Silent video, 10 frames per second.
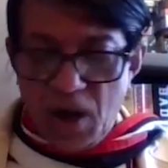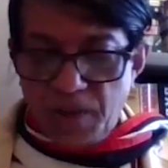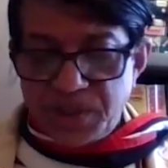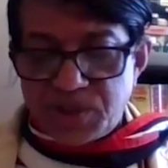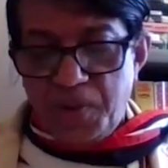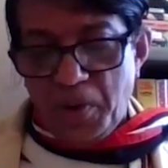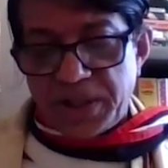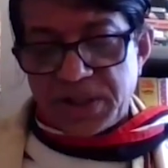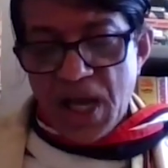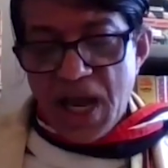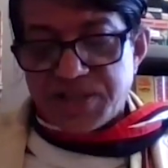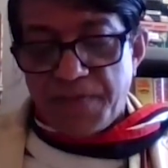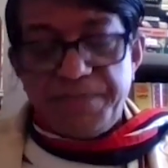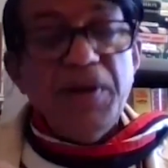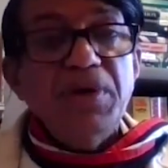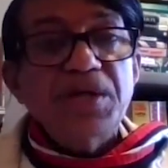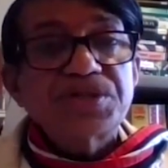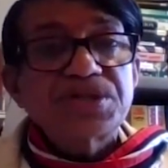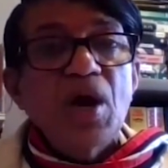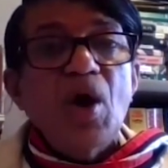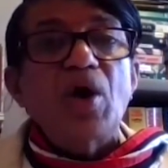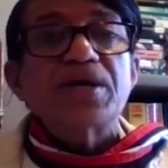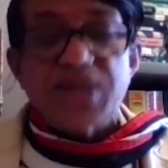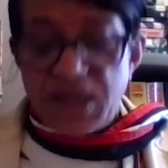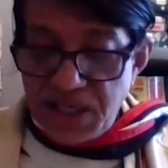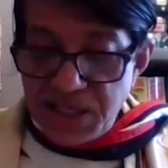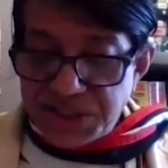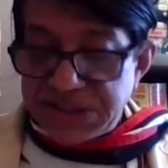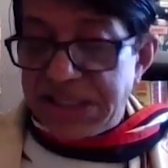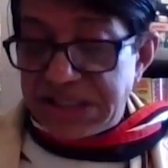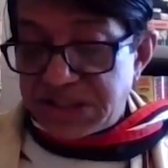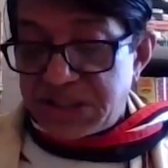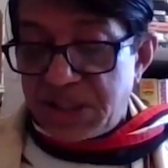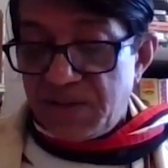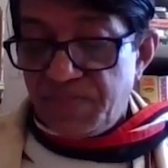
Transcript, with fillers: of this poet as a purist or as an aesthete,